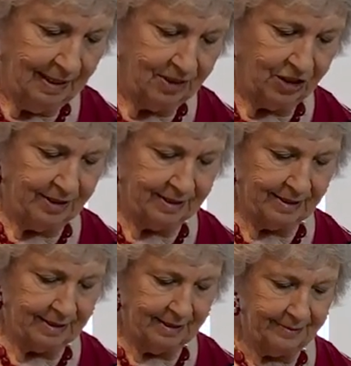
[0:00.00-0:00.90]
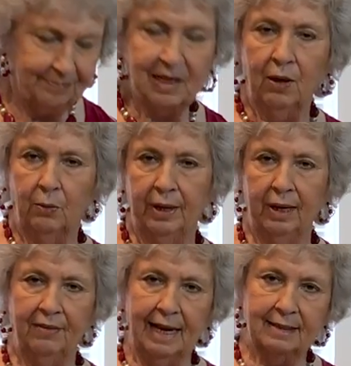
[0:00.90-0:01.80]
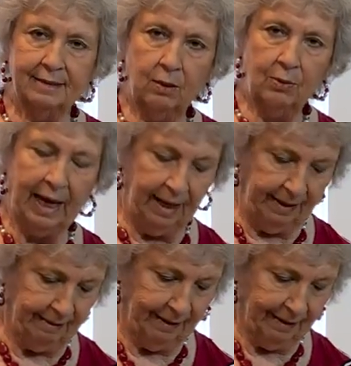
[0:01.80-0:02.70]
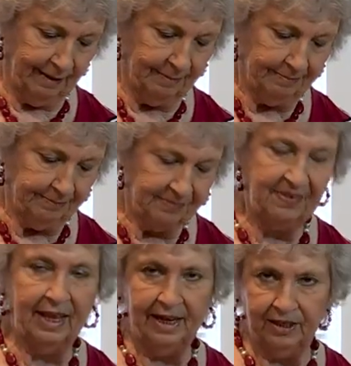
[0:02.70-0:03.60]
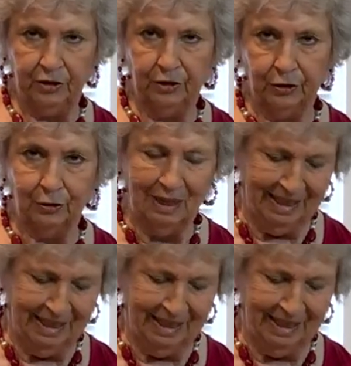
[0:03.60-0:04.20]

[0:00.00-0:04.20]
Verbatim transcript: She says, Well, that's okay then. Thank you.